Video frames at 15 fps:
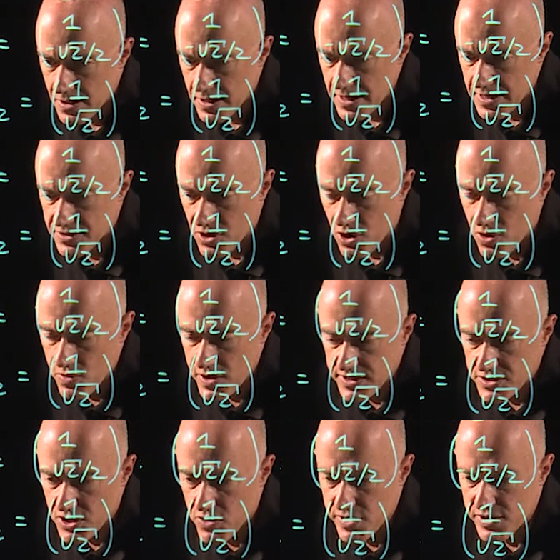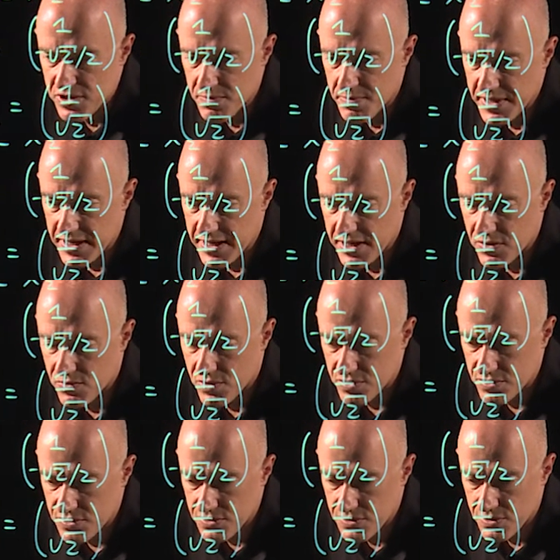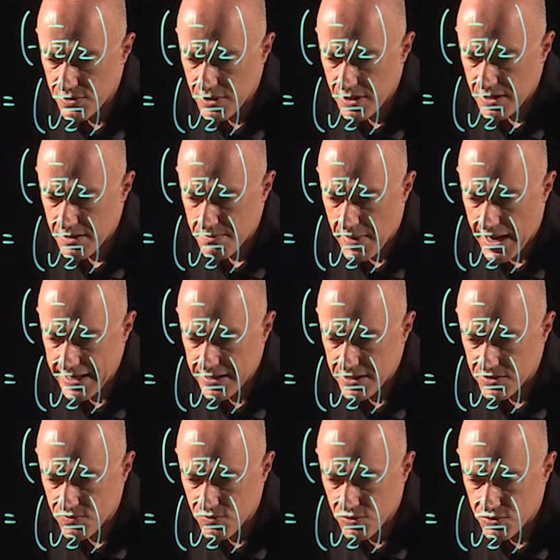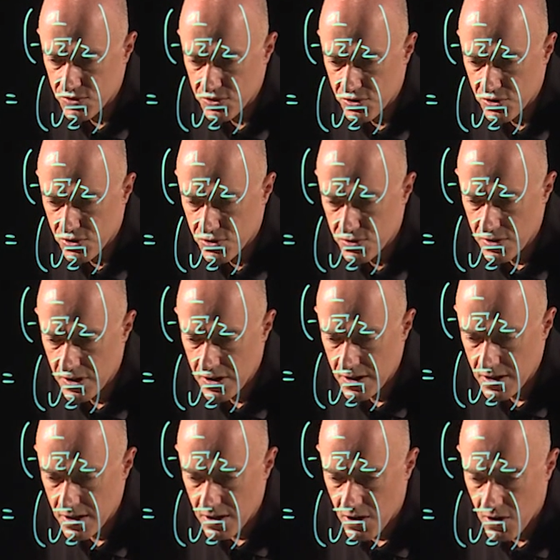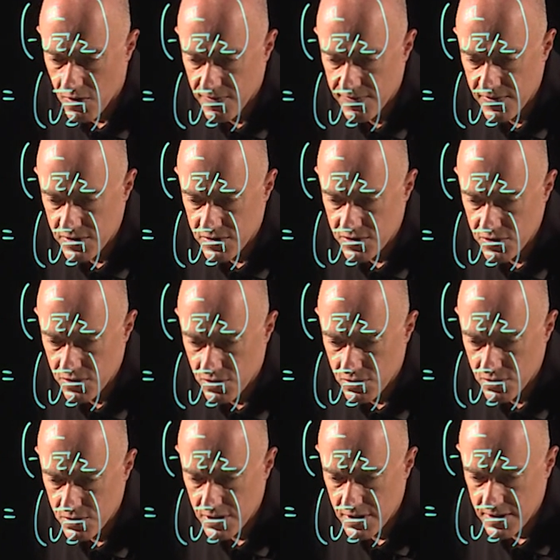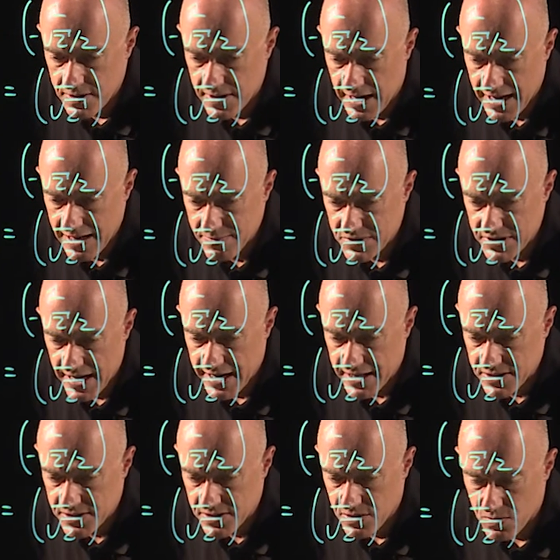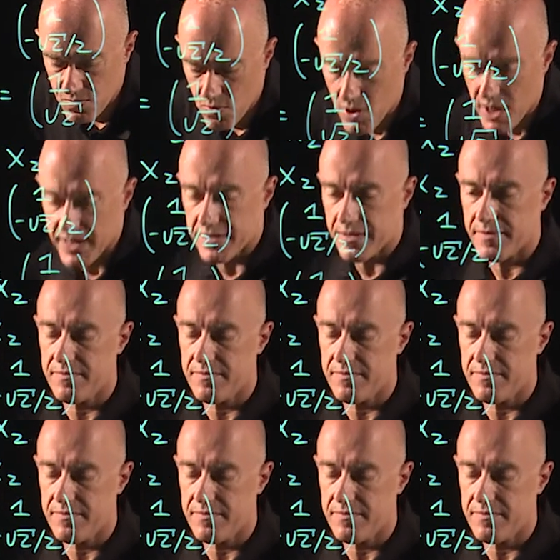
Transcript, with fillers: is always going to be equal to minus root 2 over 2 times x1,